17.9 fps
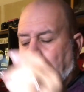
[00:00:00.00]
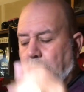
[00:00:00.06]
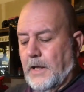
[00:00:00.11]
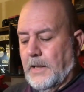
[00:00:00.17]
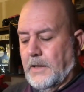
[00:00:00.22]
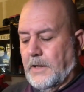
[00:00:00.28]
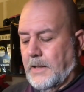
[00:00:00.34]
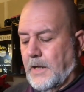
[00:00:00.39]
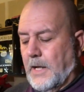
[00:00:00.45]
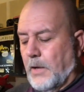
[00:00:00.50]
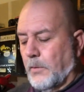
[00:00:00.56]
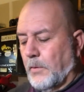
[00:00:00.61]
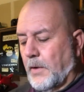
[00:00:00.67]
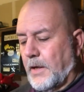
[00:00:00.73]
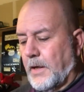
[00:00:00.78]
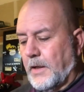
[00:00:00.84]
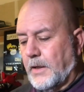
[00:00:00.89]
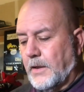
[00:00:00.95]
and then that
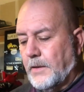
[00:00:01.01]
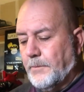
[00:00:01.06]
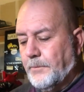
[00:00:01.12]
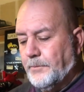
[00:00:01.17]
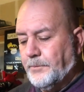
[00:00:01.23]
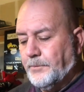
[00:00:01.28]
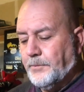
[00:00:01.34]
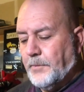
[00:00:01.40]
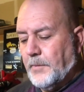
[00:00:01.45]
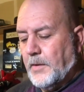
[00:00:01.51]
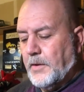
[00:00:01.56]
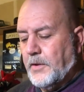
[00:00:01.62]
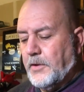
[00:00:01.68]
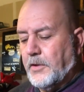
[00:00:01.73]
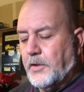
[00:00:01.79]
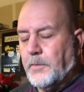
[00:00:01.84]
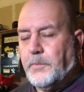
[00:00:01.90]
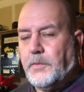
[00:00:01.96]
way
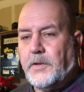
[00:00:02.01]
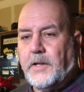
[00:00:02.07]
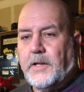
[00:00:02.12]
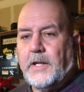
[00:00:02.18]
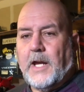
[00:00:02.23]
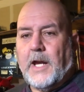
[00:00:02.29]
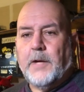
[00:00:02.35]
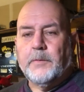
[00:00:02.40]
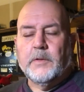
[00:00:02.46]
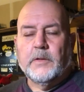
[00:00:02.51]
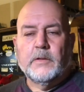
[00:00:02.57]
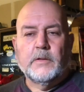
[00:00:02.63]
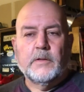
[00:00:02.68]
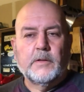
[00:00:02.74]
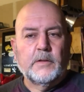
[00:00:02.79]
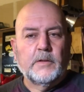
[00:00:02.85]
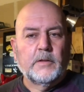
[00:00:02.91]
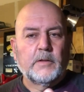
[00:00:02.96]
you can put a camera
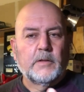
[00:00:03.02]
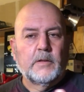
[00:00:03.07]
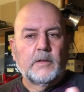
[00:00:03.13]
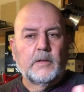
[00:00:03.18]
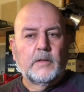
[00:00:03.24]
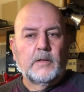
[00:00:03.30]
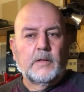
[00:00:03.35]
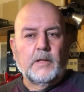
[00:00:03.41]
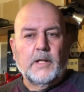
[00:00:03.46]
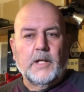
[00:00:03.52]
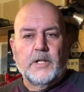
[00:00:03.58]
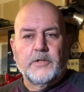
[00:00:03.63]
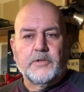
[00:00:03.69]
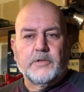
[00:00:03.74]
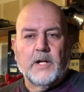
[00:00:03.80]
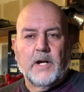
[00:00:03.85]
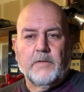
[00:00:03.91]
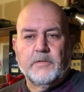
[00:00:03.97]
and
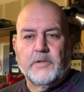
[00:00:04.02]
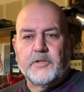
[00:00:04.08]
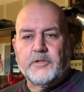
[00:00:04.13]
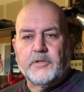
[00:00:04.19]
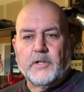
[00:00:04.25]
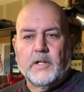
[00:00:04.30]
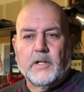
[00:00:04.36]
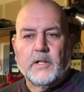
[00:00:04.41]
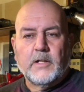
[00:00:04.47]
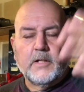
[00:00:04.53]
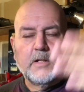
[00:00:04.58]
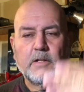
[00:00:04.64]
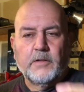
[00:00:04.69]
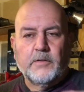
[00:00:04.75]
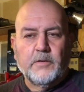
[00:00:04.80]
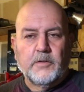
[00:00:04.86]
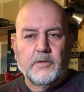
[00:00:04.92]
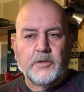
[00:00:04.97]
drive the truck
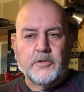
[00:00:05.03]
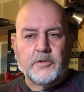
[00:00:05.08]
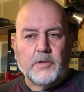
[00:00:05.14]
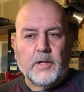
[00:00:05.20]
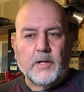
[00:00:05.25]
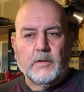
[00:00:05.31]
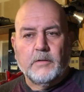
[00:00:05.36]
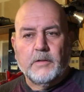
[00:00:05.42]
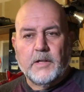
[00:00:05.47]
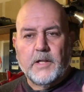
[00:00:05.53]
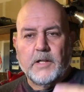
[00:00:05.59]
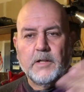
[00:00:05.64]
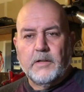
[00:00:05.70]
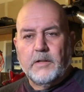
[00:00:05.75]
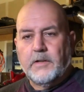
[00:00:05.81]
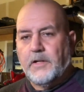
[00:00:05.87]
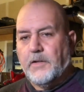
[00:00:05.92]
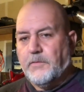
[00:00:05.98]
through the trail and get a
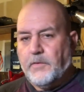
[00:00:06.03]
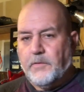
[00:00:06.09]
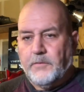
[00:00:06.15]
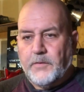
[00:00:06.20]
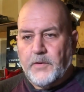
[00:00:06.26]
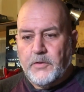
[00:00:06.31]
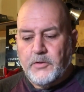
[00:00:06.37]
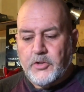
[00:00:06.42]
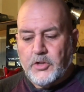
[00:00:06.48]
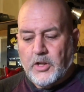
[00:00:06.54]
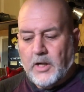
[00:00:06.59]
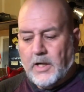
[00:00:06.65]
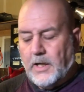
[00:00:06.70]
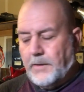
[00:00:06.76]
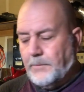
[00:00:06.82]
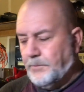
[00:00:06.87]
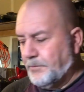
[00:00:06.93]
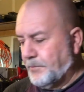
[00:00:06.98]
different view
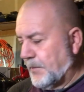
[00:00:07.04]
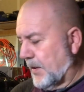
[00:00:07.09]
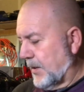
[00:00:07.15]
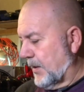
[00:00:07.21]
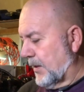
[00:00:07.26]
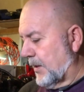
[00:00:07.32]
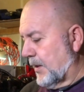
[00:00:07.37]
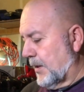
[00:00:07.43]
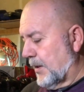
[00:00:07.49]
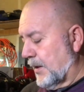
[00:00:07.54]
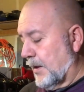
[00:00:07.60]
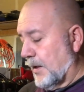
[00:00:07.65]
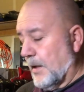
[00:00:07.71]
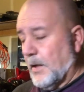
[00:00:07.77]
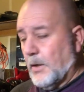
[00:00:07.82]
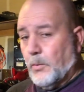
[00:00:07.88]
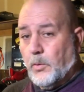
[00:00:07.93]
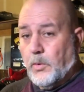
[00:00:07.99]
shot.
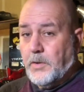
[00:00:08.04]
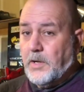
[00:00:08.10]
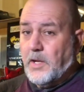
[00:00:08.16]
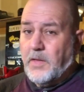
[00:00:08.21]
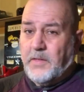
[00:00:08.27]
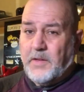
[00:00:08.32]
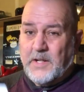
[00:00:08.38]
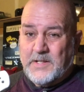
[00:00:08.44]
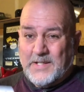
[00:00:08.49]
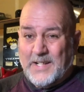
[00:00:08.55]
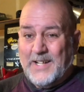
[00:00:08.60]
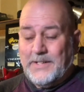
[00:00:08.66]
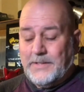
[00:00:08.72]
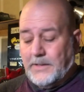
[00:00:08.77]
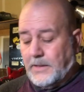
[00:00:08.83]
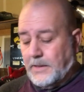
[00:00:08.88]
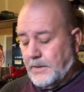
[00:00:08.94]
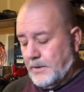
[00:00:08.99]
Uh, one of the other things I
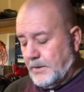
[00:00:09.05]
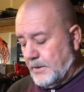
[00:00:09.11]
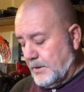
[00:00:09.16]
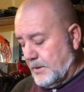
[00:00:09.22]
did